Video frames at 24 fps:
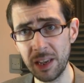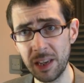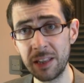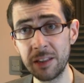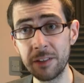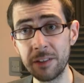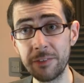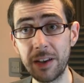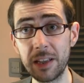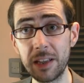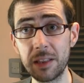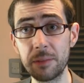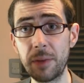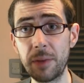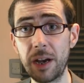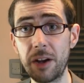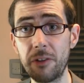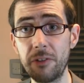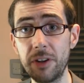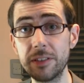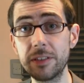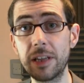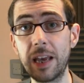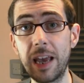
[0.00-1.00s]
And the fact of the
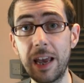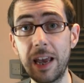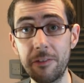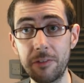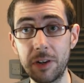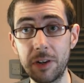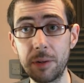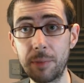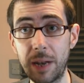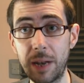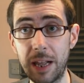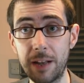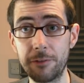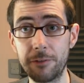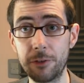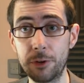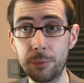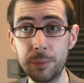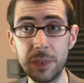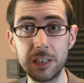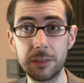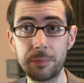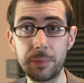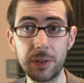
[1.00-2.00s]
matter is, every
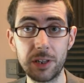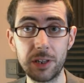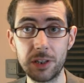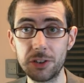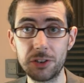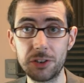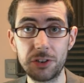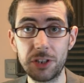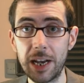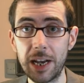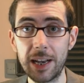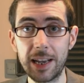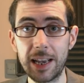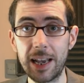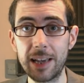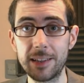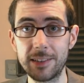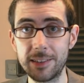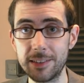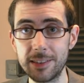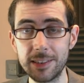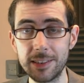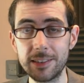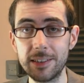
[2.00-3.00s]
platform is, because
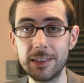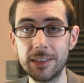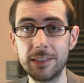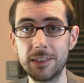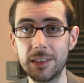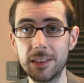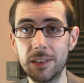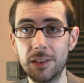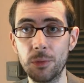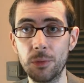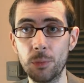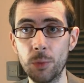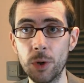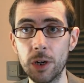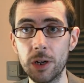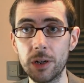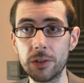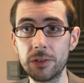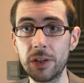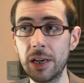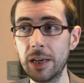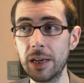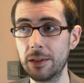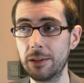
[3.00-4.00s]
jackasses exist in the
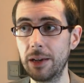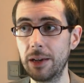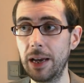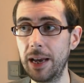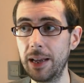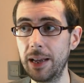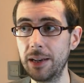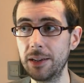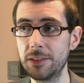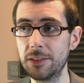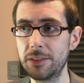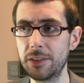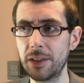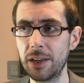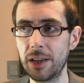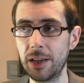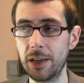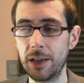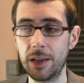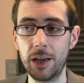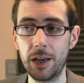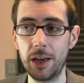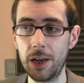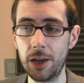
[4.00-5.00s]
world. And,
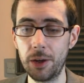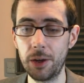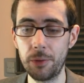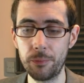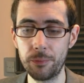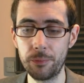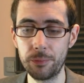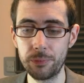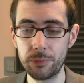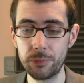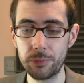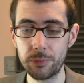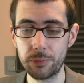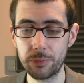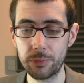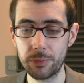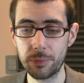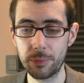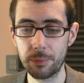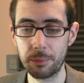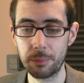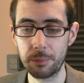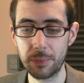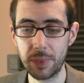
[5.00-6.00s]
um,
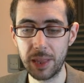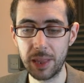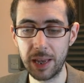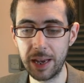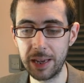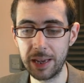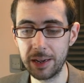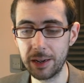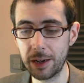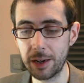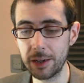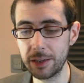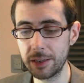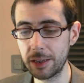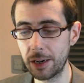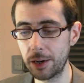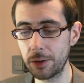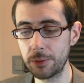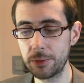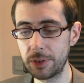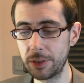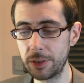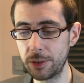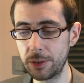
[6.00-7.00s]
and I, you
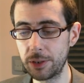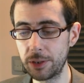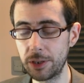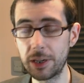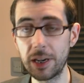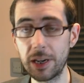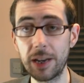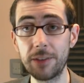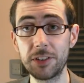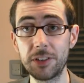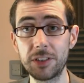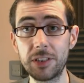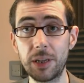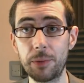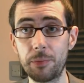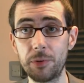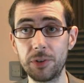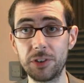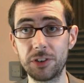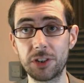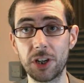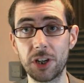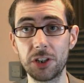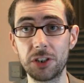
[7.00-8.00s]
know, you can have a separate
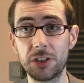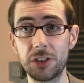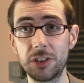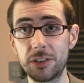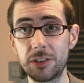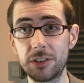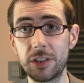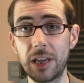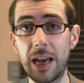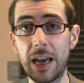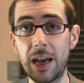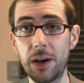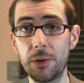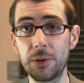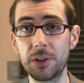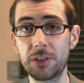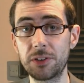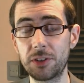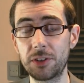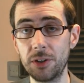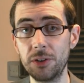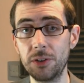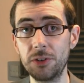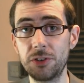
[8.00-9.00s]
discussion as to how
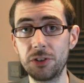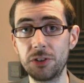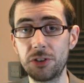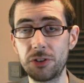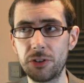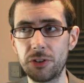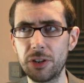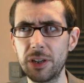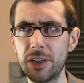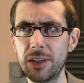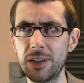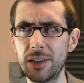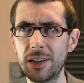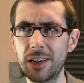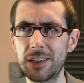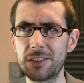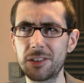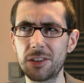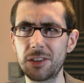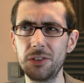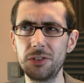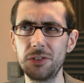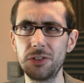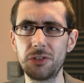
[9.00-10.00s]
exclusatory,
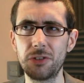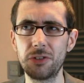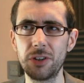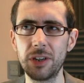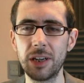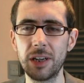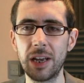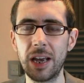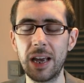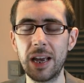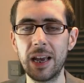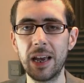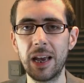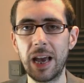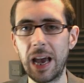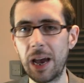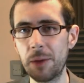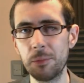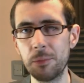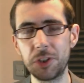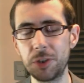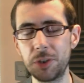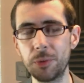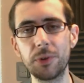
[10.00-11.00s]
exclusatory, how
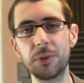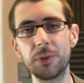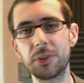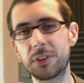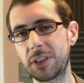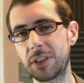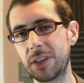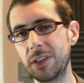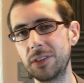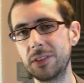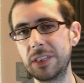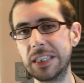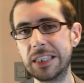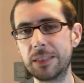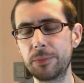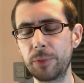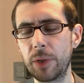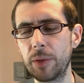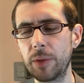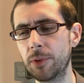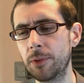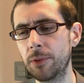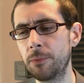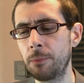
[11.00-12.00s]
much you want to exclude these
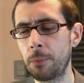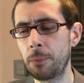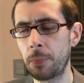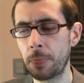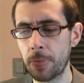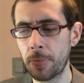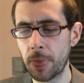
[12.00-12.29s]
people.